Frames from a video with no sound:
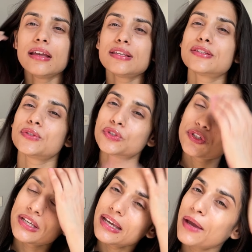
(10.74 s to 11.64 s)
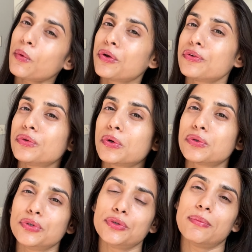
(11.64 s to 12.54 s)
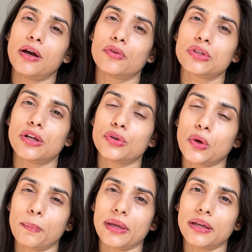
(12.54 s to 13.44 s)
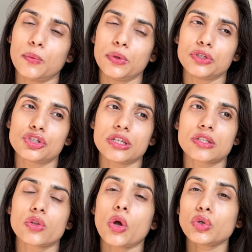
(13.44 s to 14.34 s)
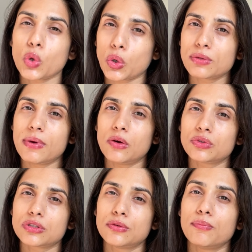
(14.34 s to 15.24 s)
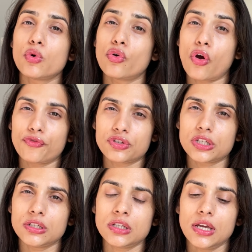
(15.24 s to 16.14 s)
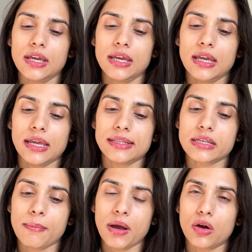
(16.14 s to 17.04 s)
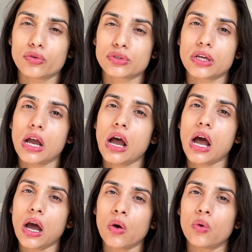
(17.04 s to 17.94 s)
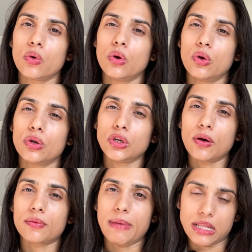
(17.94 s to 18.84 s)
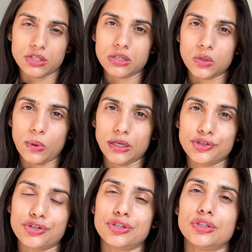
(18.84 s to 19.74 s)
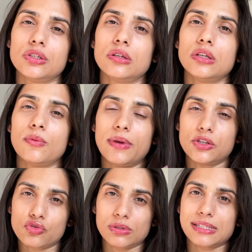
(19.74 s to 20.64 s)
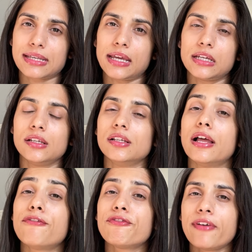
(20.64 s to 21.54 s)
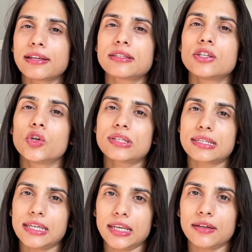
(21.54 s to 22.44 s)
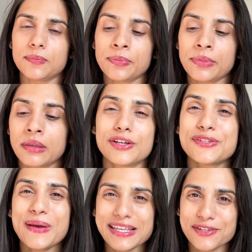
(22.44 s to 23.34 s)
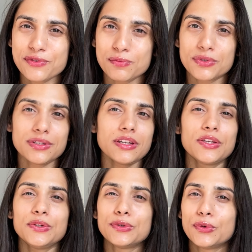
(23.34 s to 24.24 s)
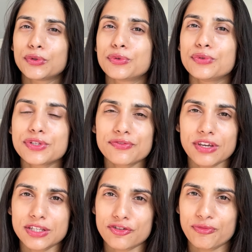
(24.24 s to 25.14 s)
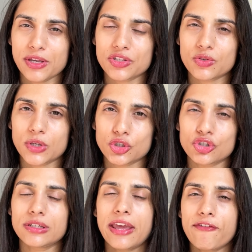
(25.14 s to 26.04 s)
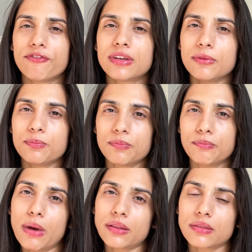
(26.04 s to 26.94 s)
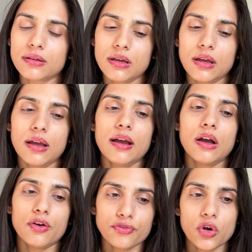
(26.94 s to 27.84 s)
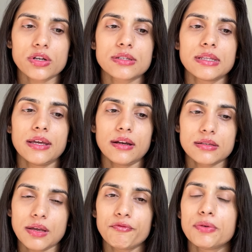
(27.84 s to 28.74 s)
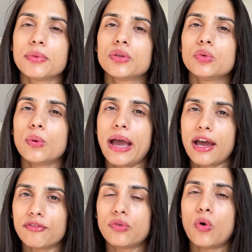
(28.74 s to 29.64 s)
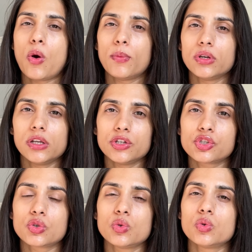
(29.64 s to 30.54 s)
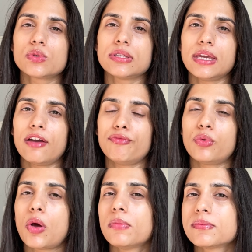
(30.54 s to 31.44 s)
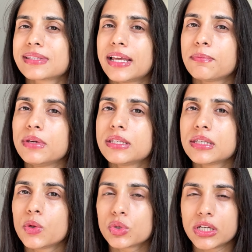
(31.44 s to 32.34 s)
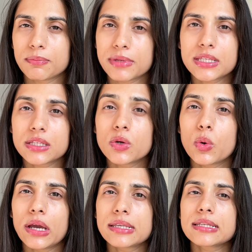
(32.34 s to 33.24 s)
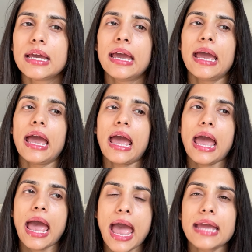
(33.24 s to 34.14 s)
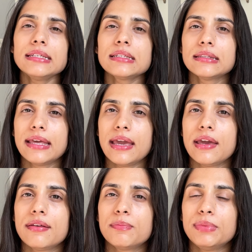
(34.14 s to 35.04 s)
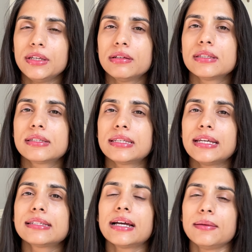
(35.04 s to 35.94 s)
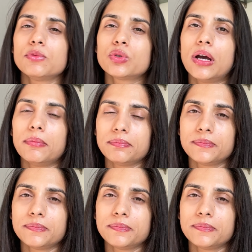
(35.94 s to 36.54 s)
So today I want to talk to you about a topic which is not talked about more often. It's about how your menstruation, your menstrual cycle affects your skin. So as a woman, you go through this phase of menstruation every month. Of course, there are some women who have hormonal issues, they have problems like PCOD and PCOS, and their periods take time to come.